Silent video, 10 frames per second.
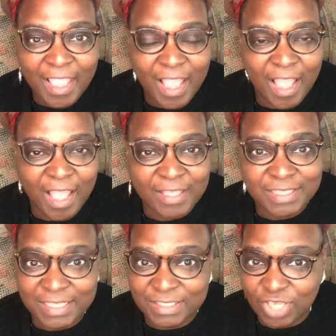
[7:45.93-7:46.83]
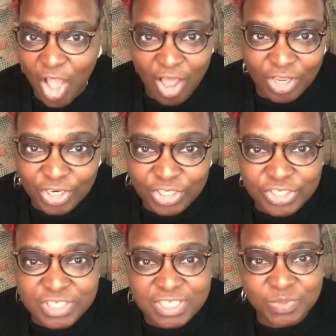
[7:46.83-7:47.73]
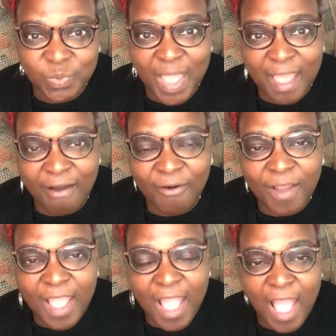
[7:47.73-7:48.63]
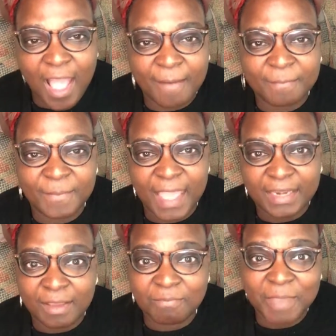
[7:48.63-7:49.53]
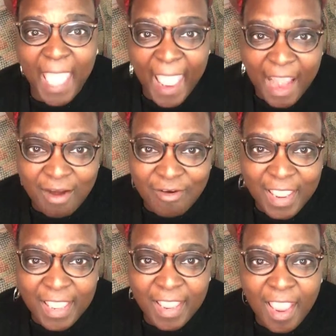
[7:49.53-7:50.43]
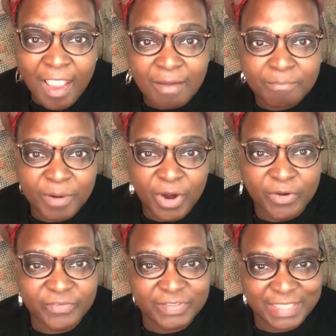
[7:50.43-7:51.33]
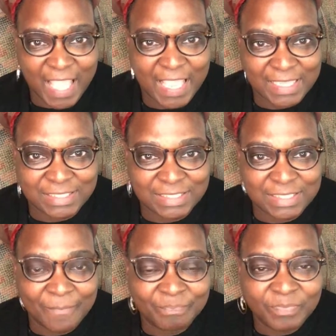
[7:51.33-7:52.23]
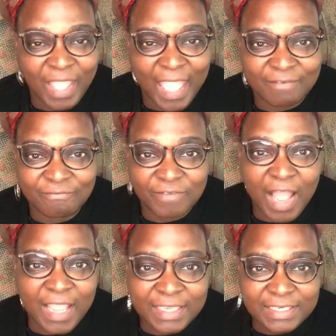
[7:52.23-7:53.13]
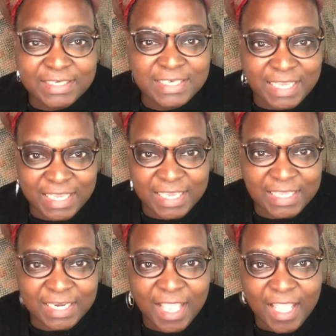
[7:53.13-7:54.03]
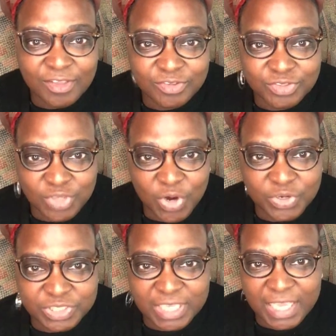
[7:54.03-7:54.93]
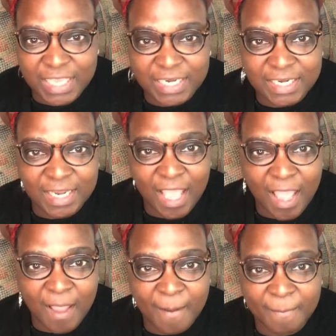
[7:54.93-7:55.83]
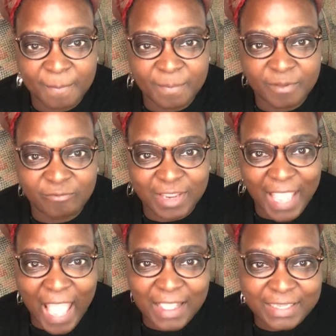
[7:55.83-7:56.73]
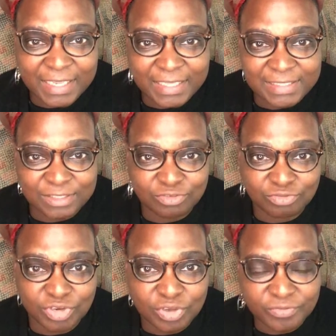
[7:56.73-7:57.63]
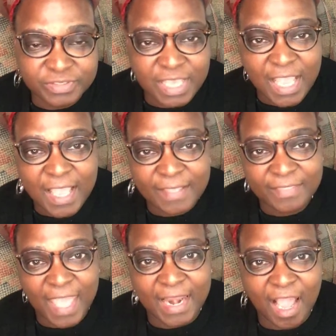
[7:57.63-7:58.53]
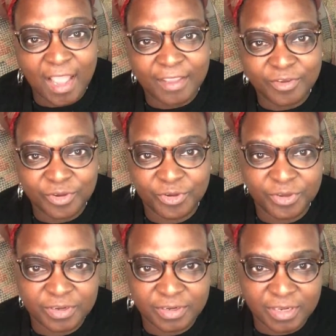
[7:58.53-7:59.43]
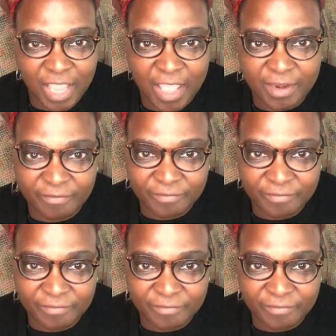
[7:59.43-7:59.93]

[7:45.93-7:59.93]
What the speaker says: as scholars as well, and comparing birth dates and finding certain realities and truths that I could kind of